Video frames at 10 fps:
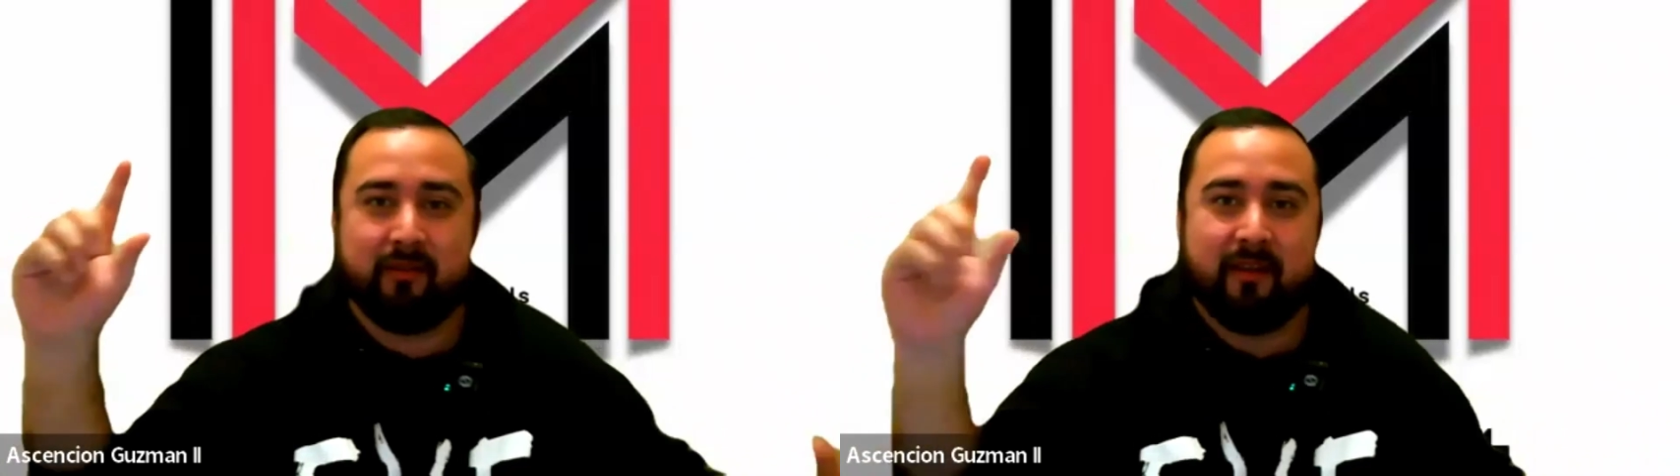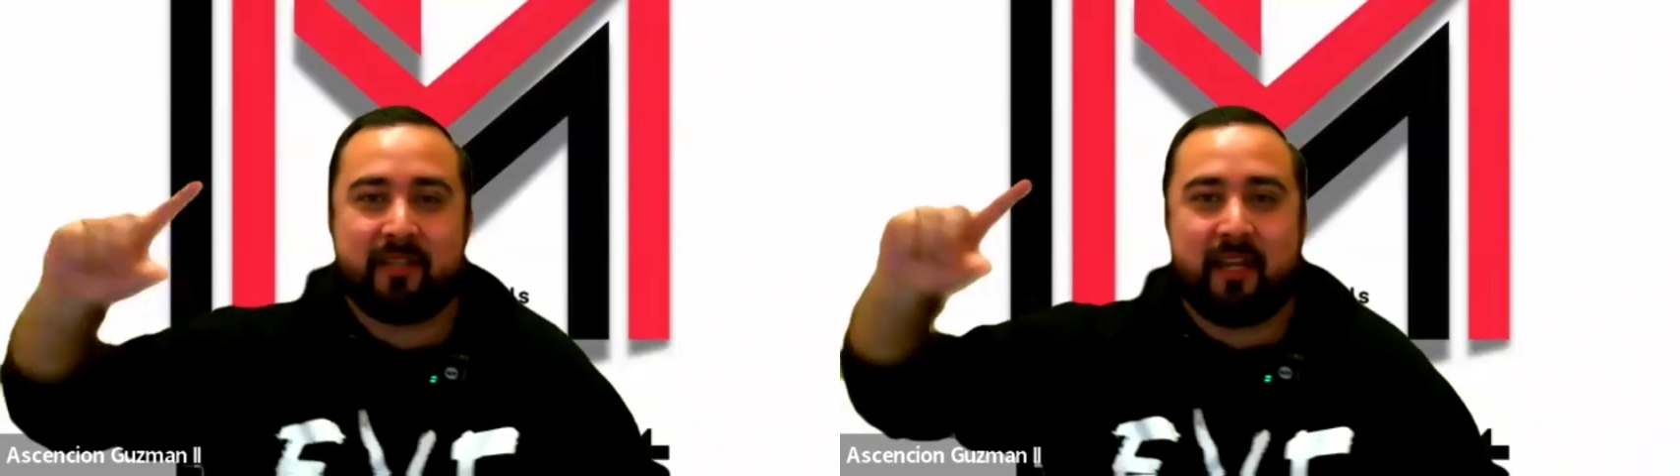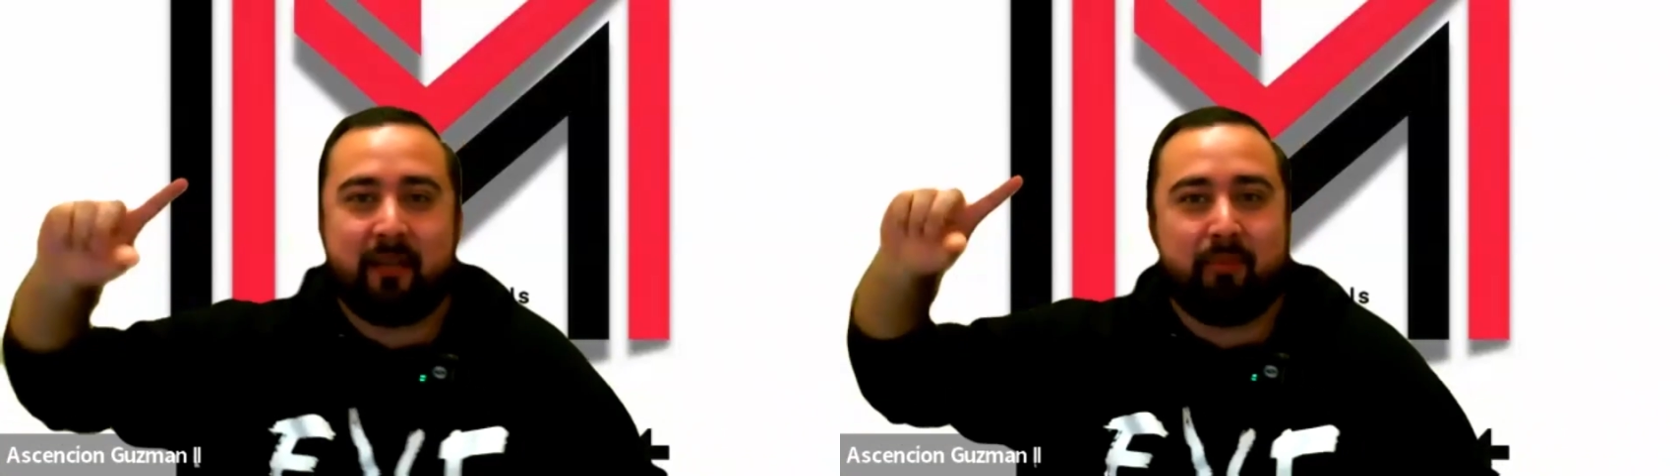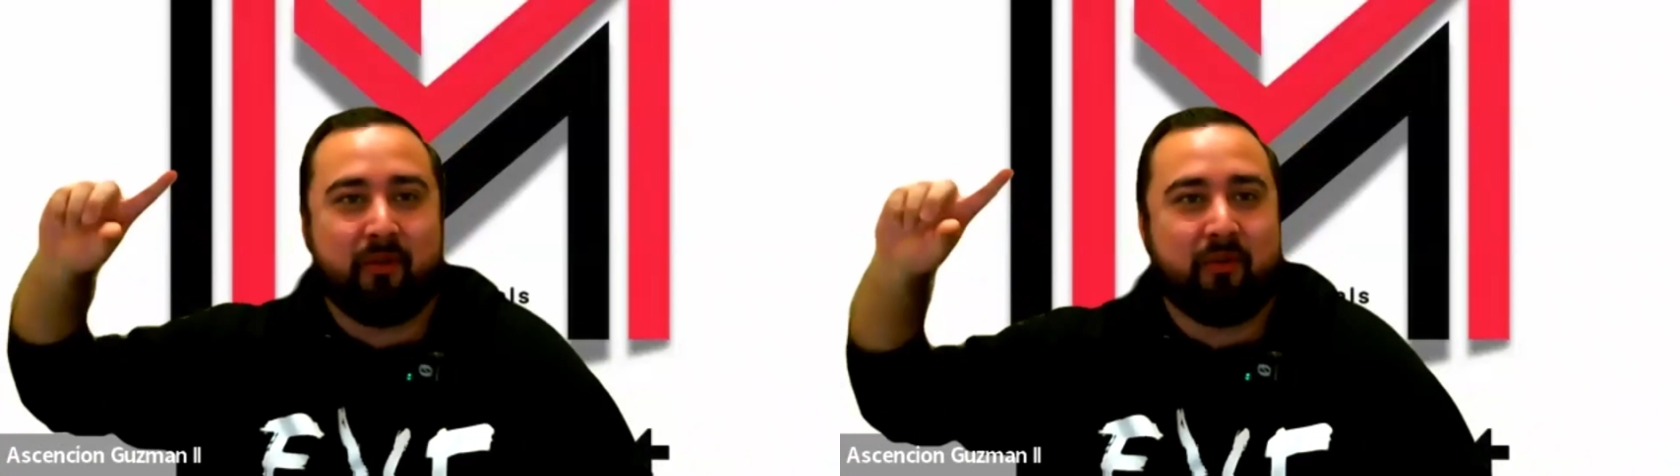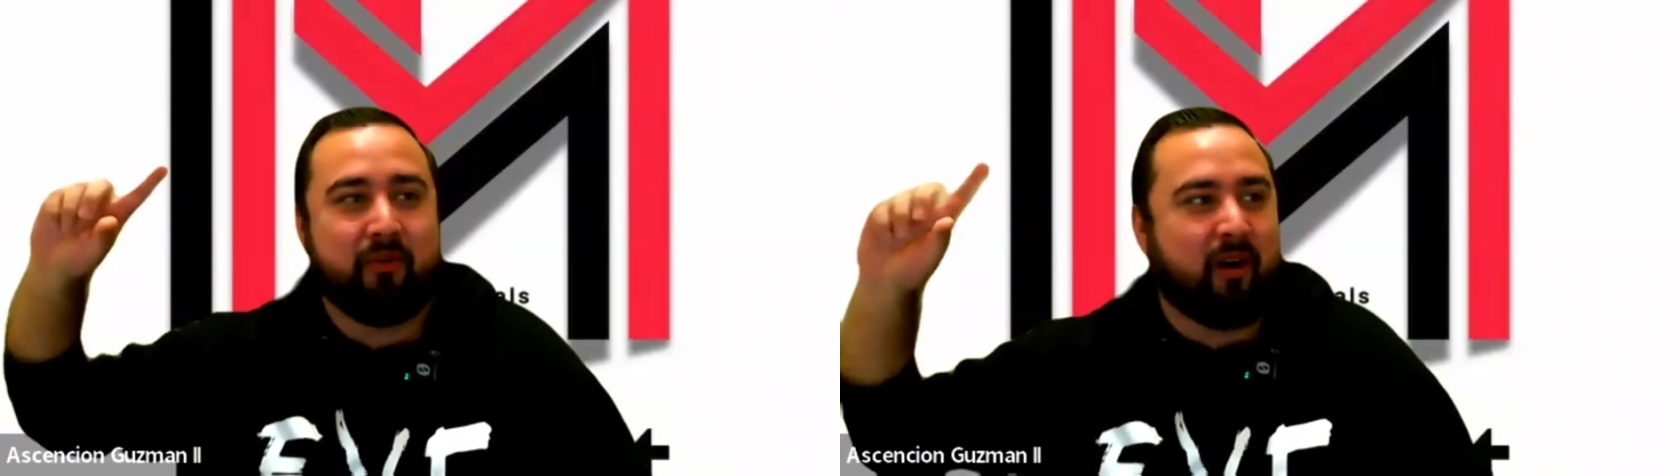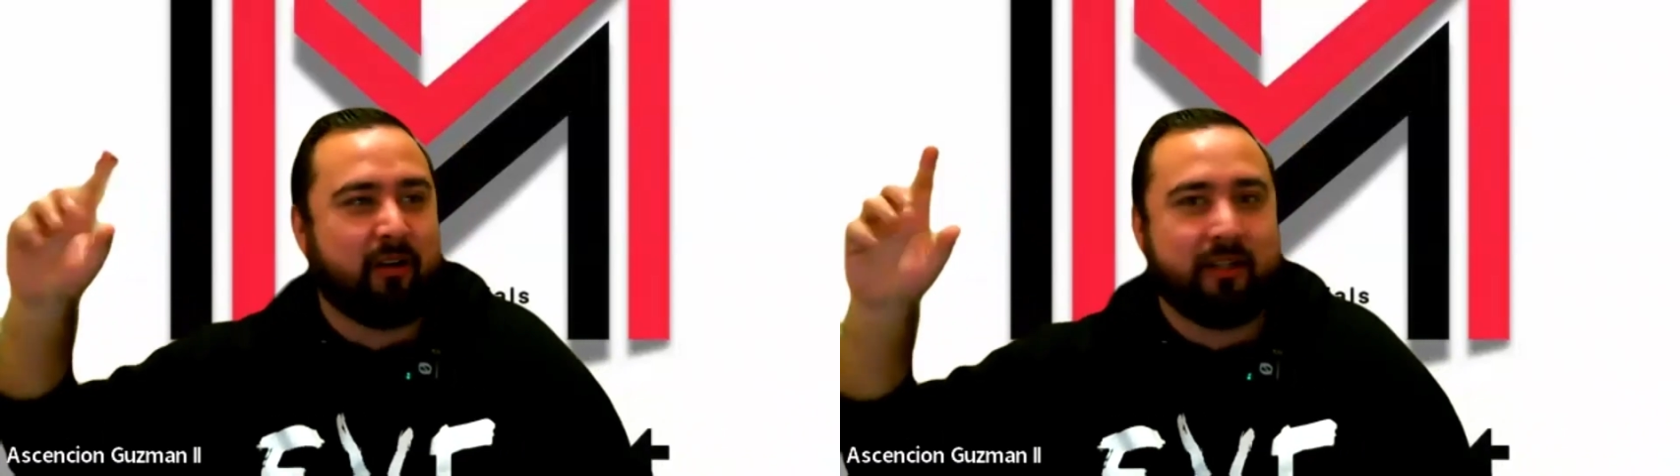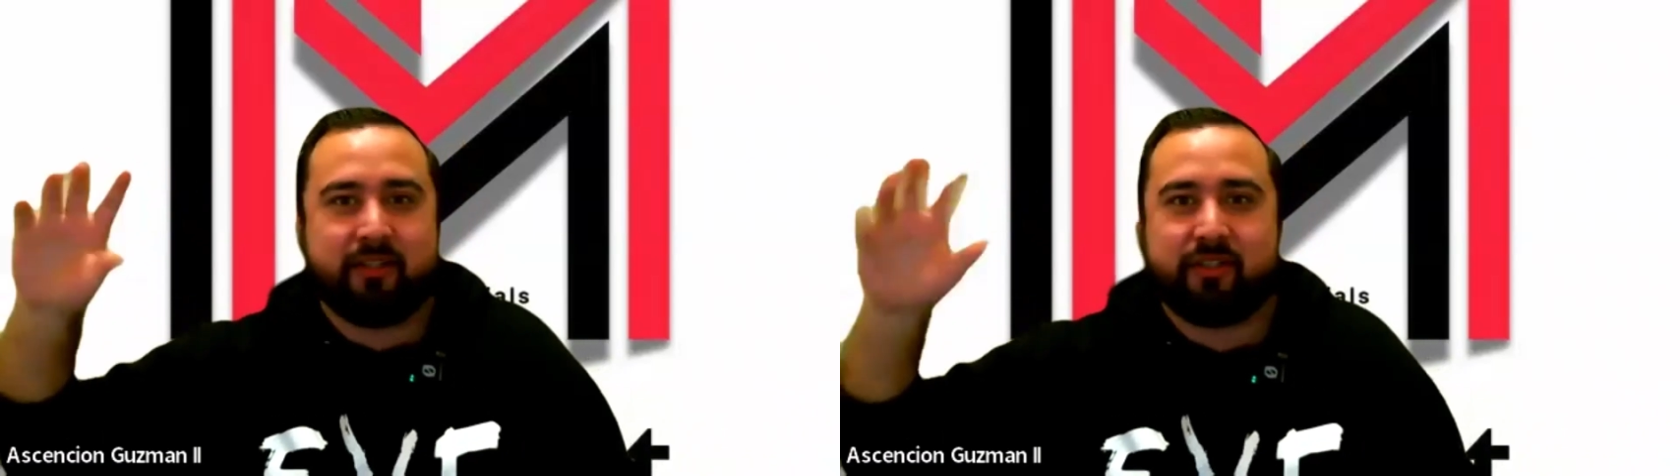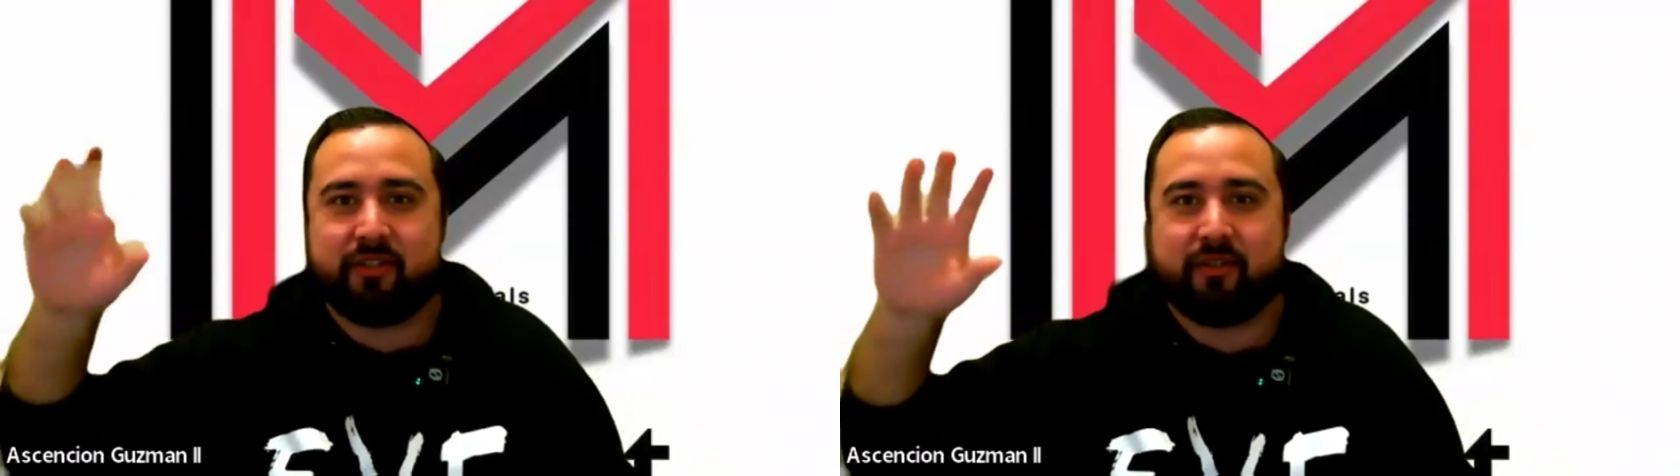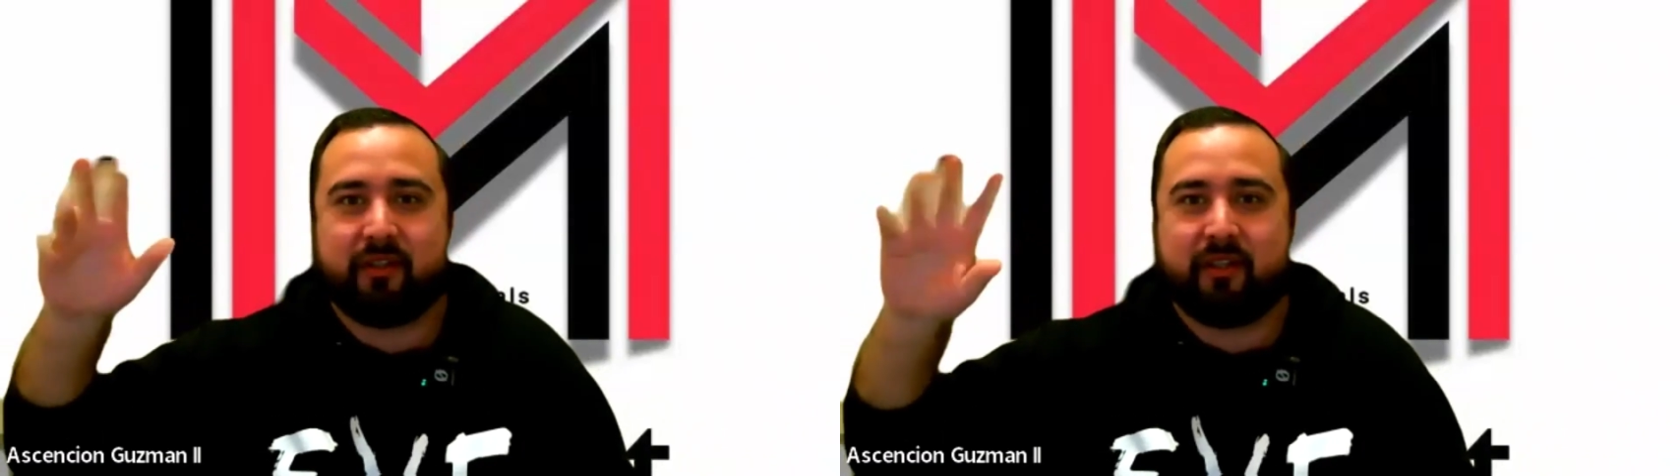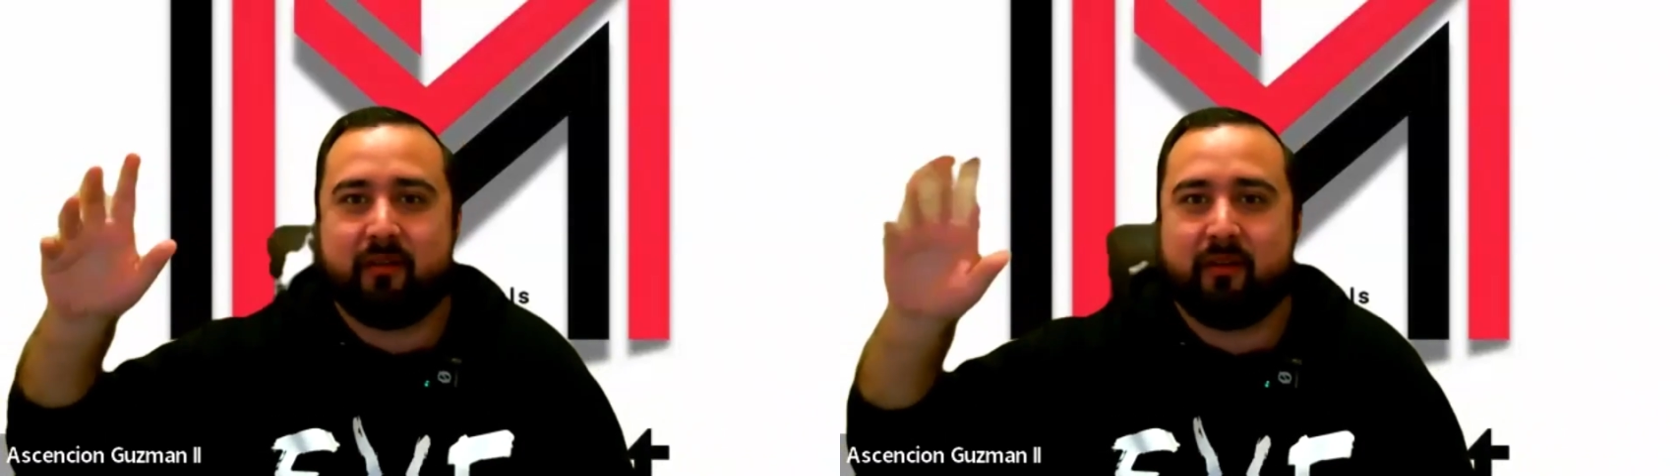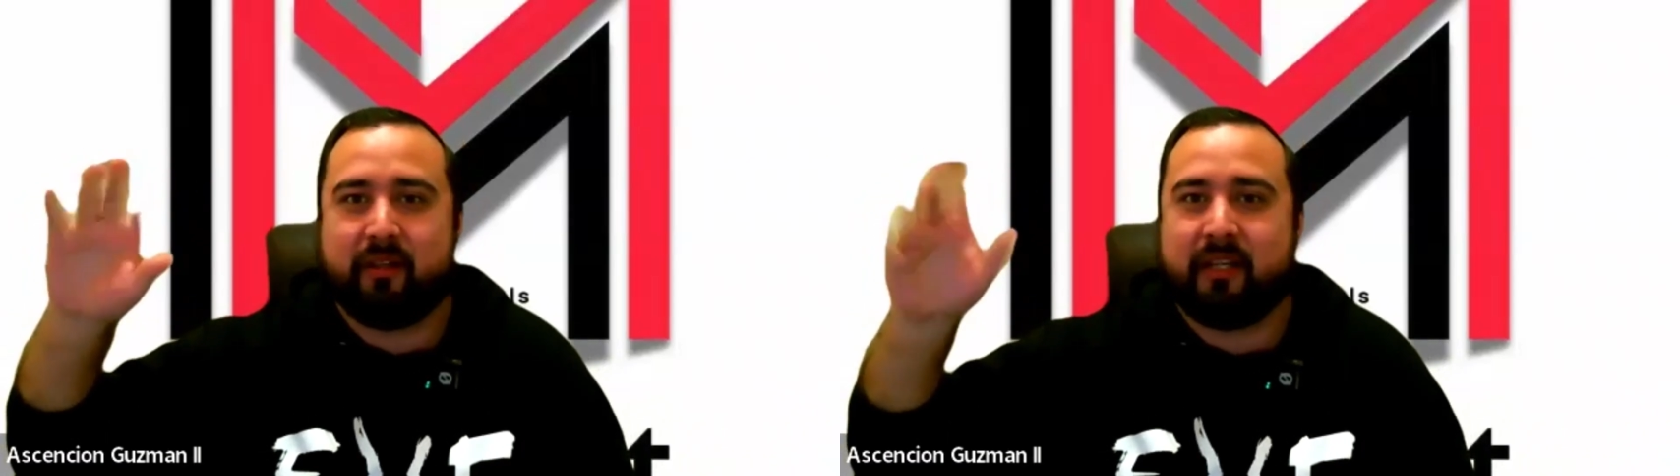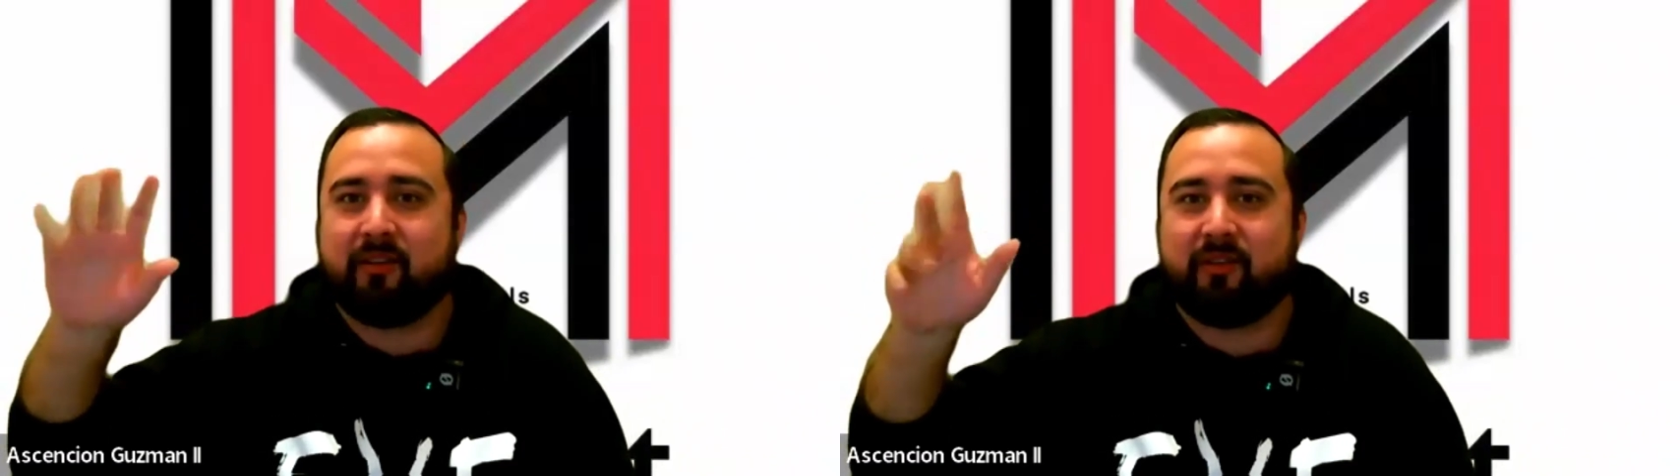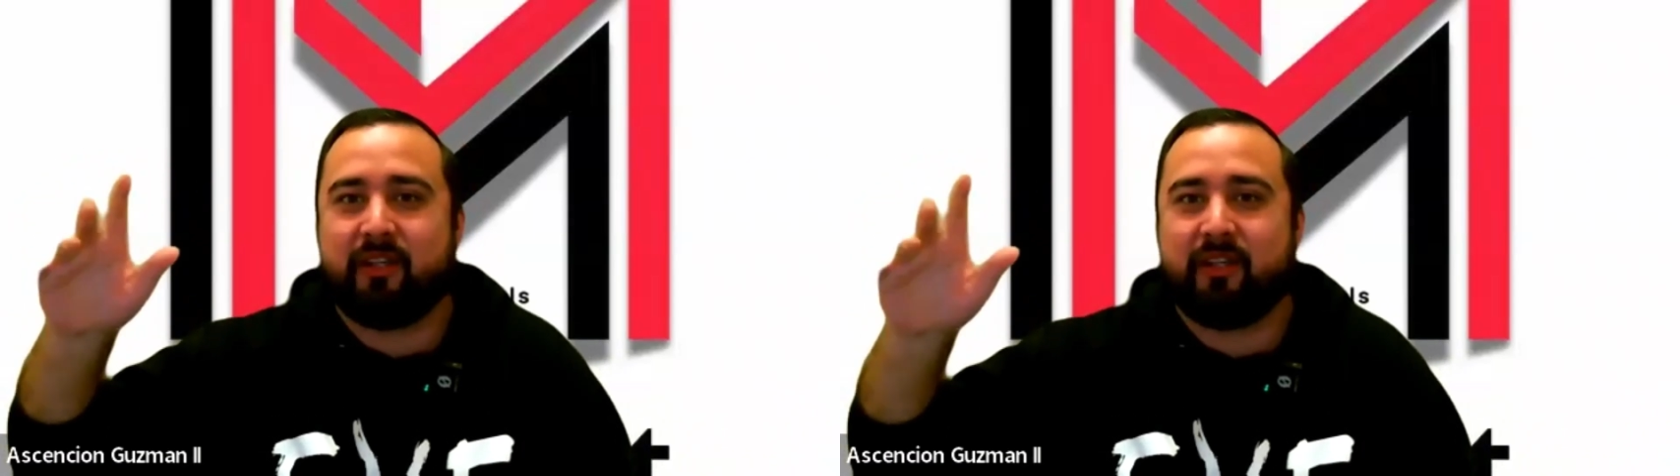It was like blue, orange, yellow